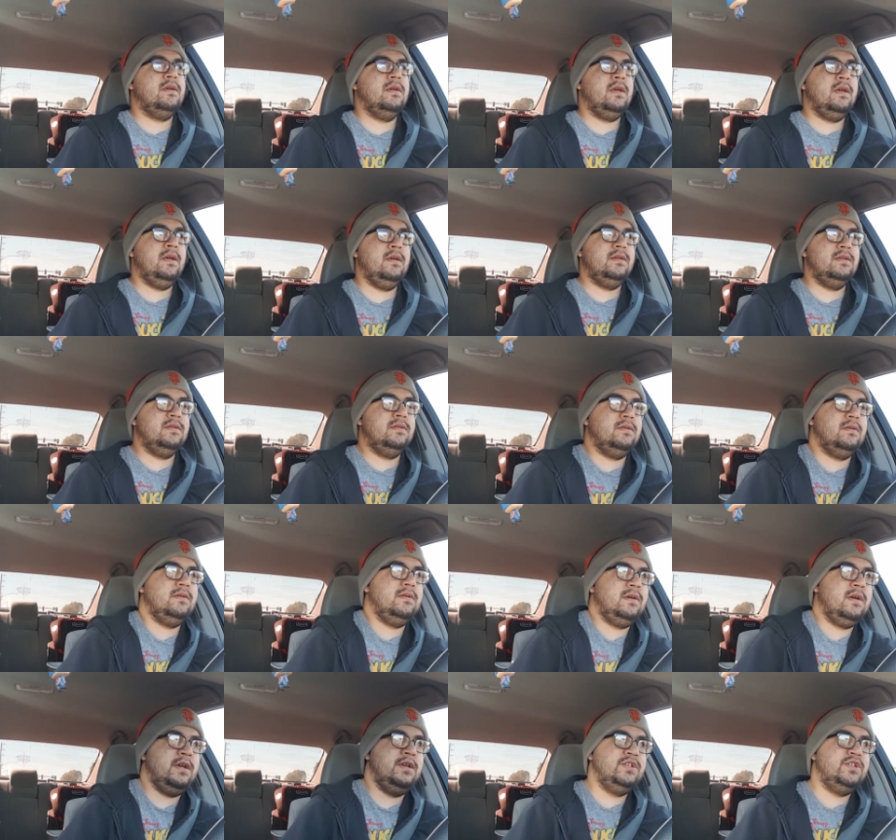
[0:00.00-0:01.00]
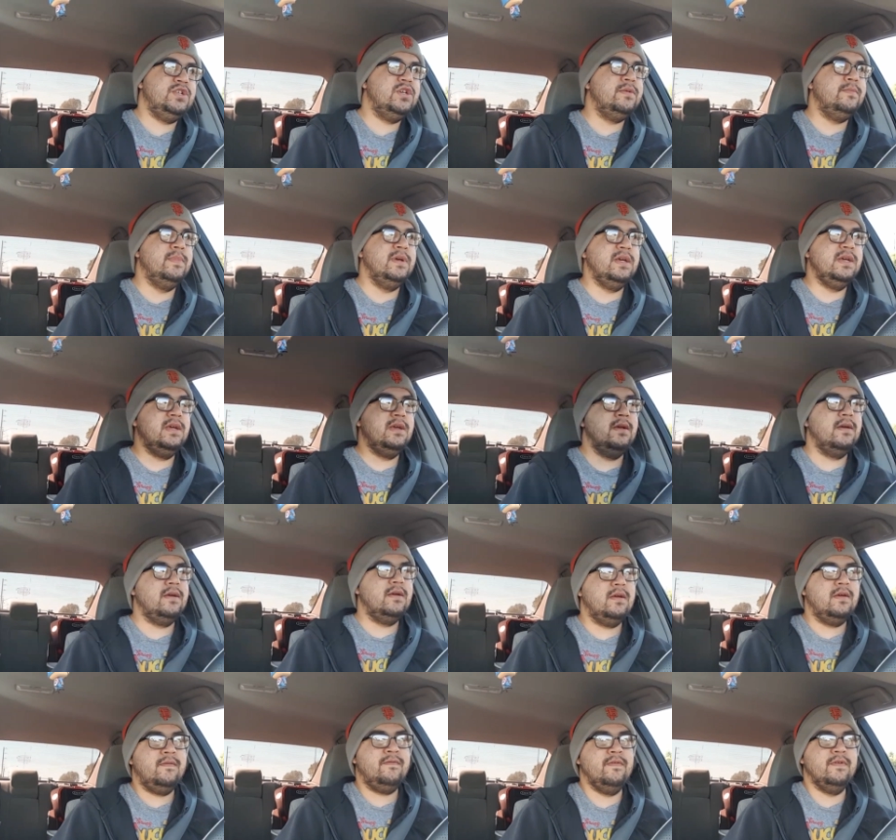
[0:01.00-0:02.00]
as I should be
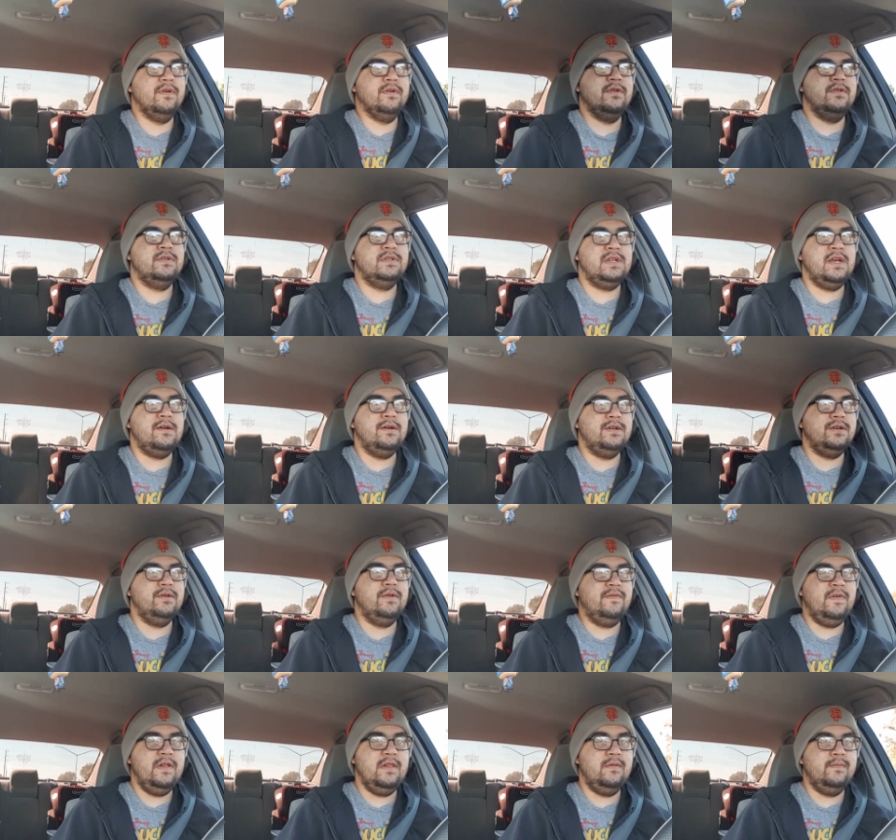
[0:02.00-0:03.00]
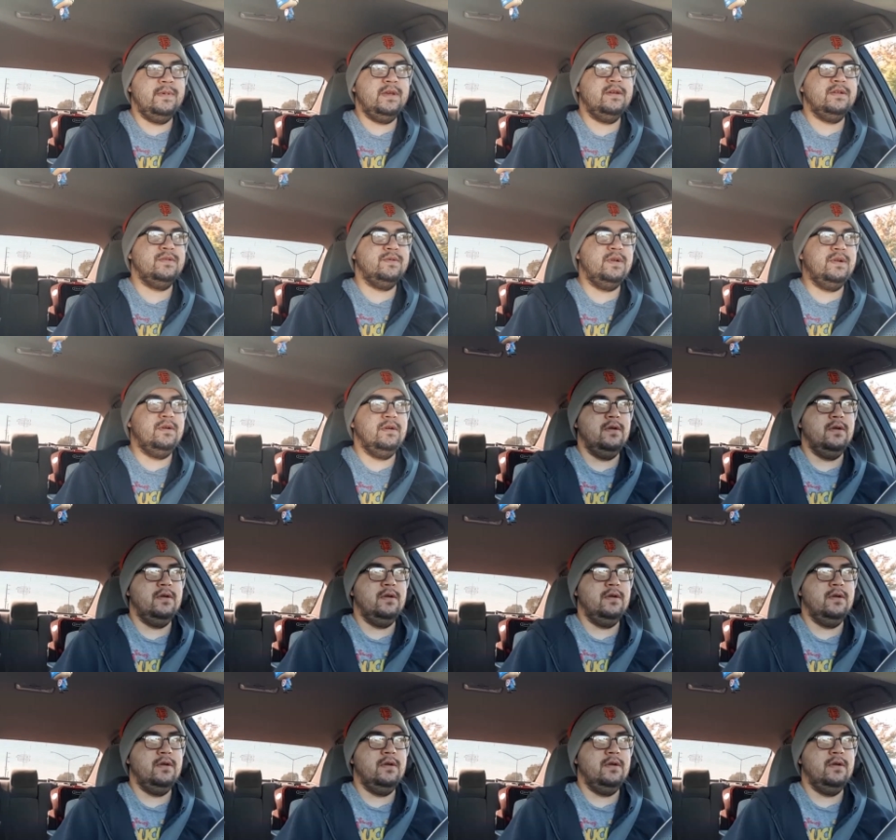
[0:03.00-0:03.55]
for telling you to follow me on Twitter.